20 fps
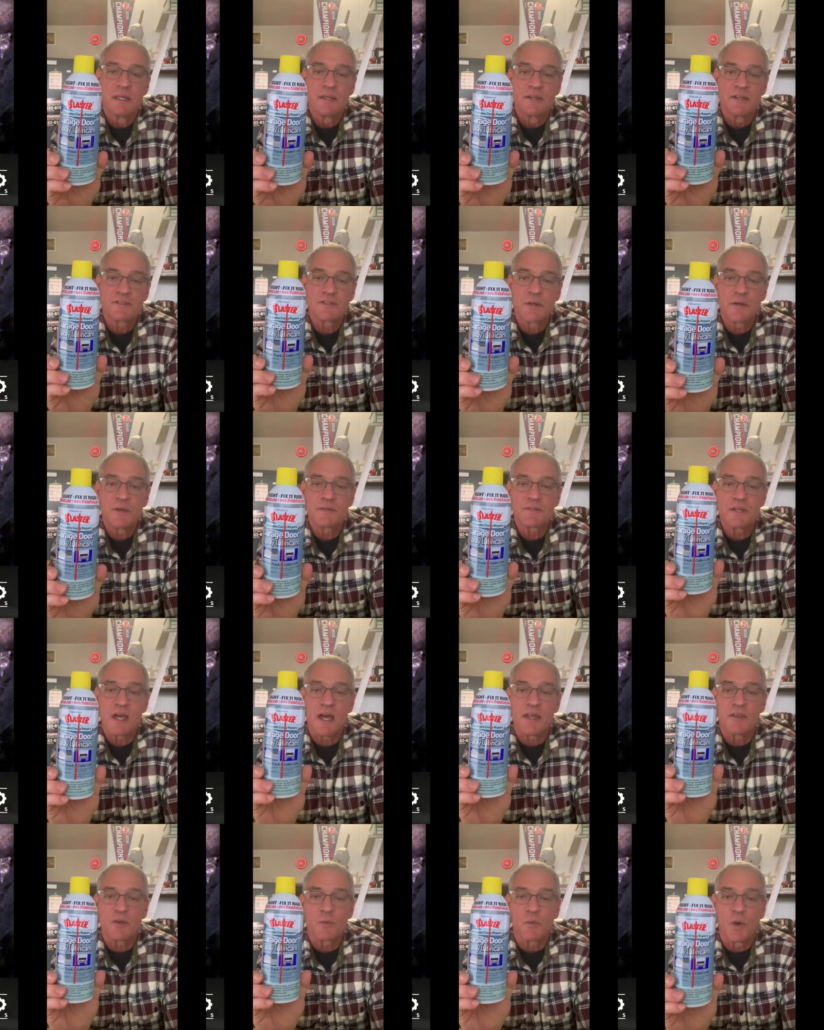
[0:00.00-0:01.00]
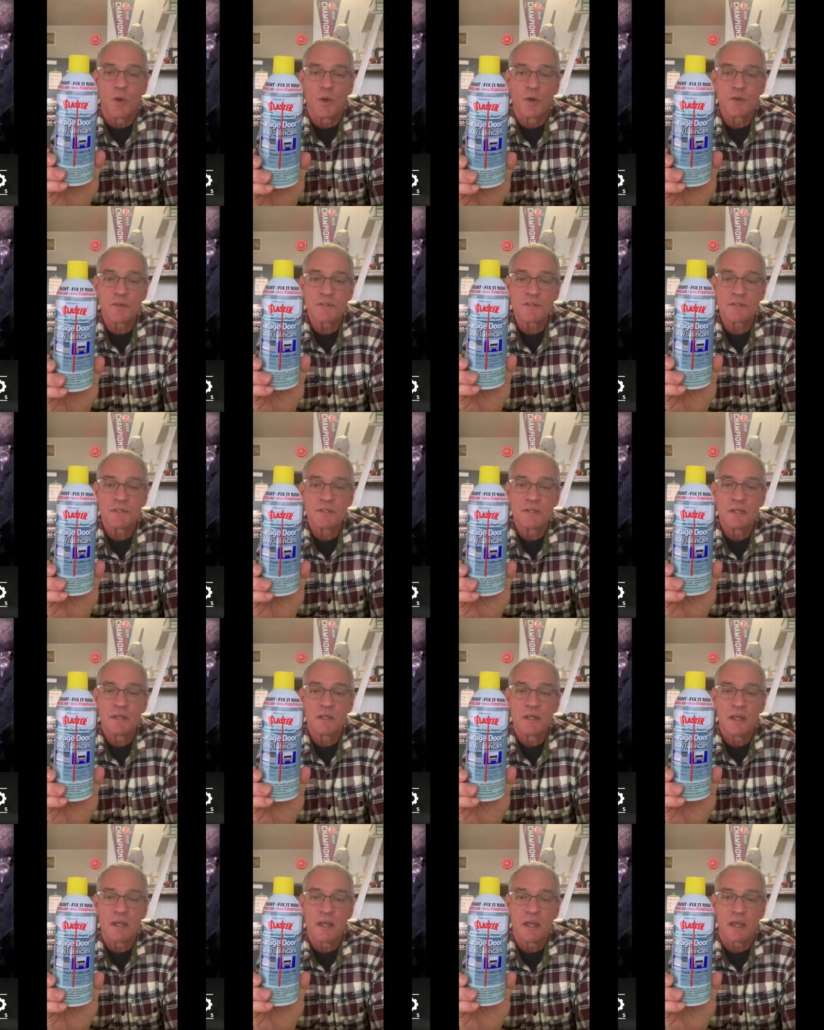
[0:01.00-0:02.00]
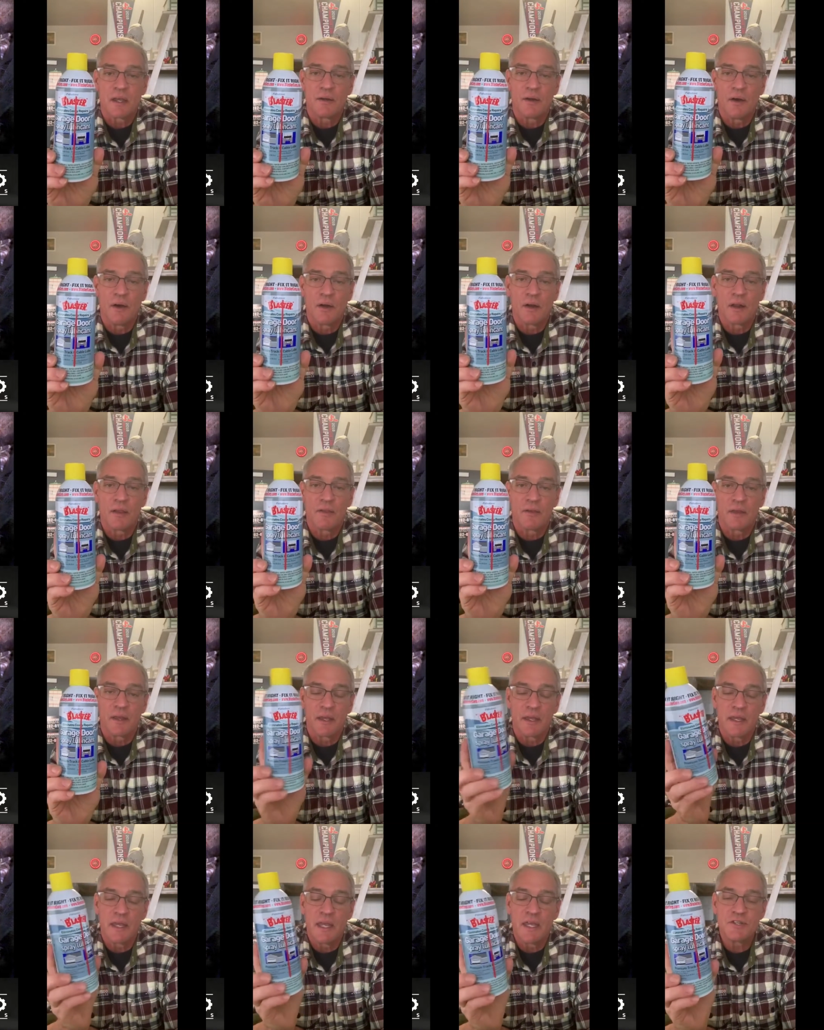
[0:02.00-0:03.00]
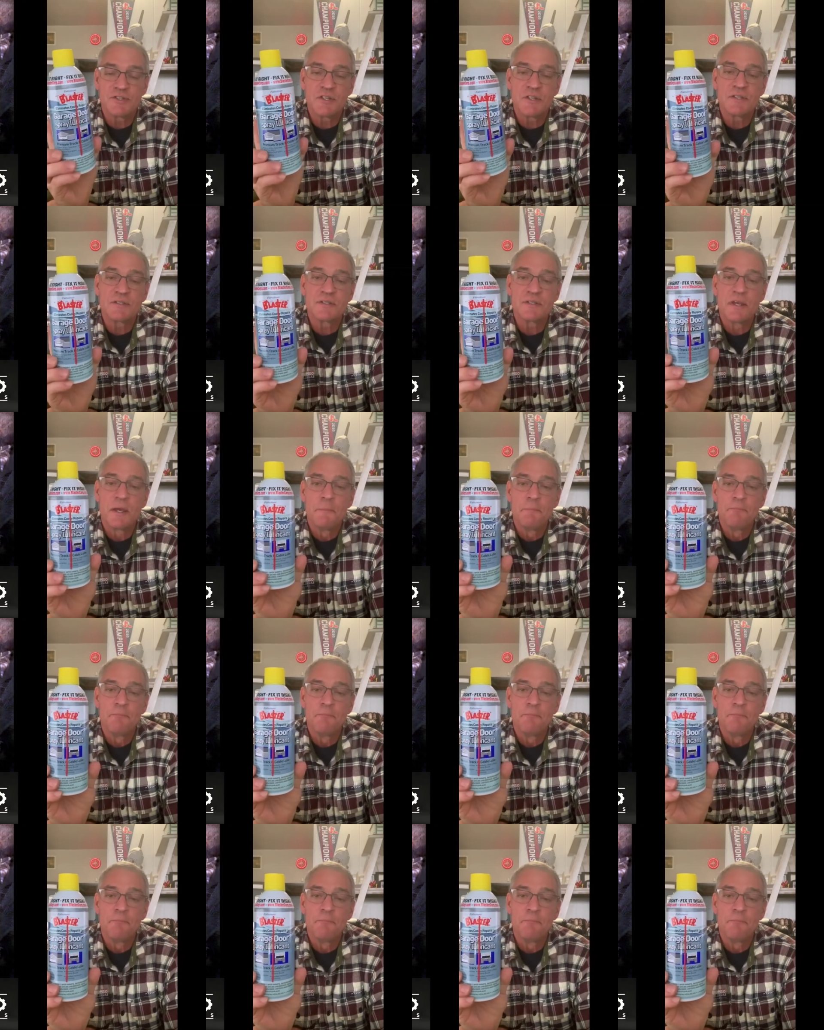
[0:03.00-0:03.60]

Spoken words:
This goes on the rollers and all of the hinges.